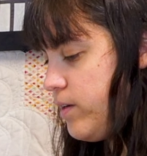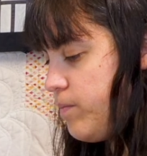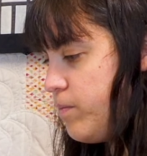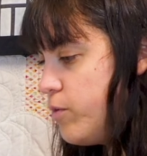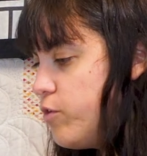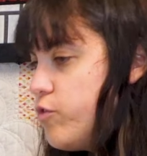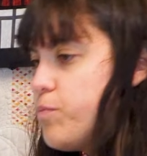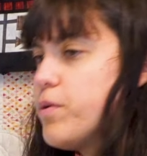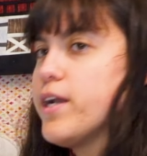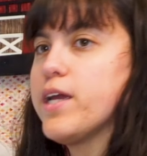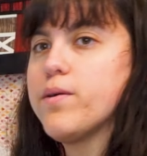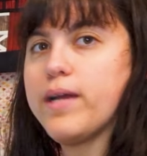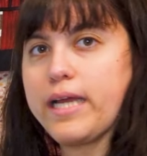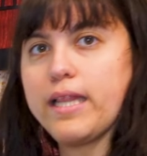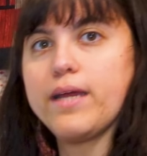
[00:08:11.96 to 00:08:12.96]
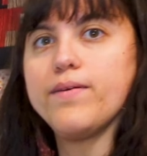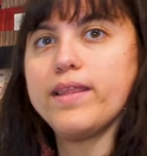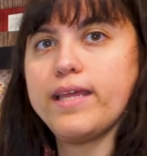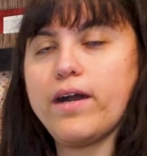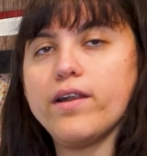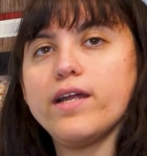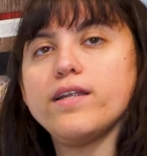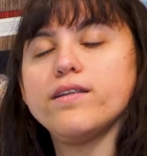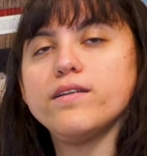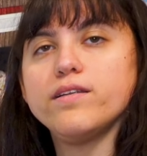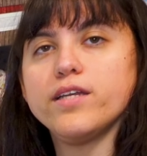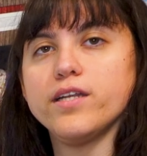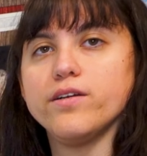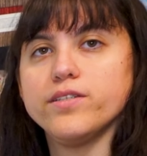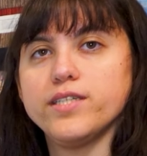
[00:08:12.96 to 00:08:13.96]
move pretty quickly without it,
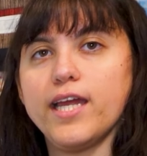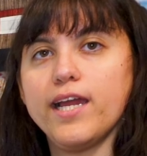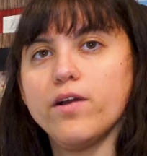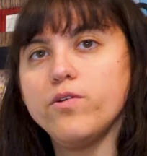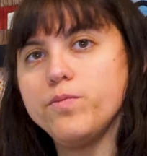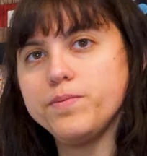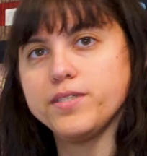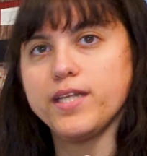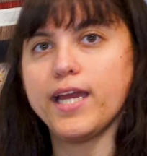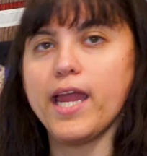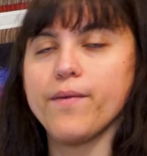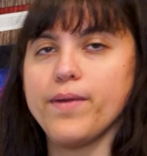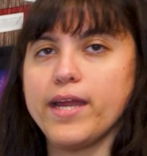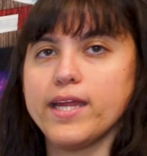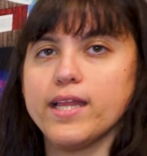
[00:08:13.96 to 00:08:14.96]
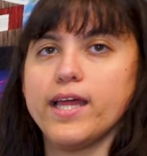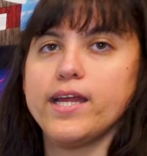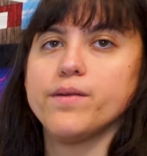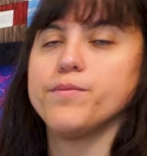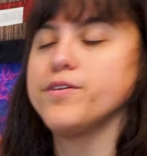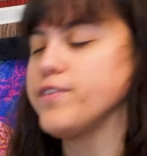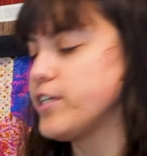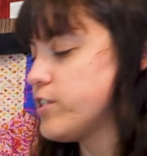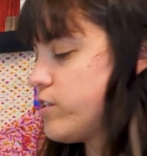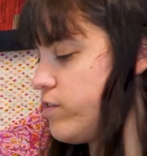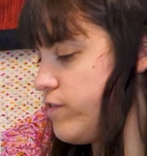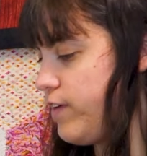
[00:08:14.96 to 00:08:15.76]
you know, saying, oops, I can't regulate, you're moving too